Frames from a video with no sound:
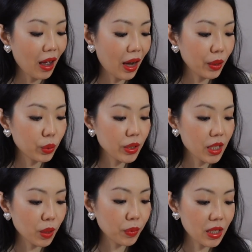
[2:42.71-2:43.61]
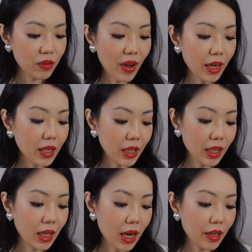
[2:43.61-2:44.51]
I will skip this
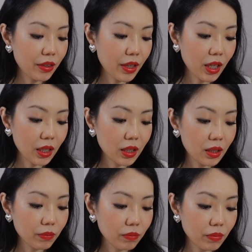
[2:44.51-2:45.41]
vanity. I think,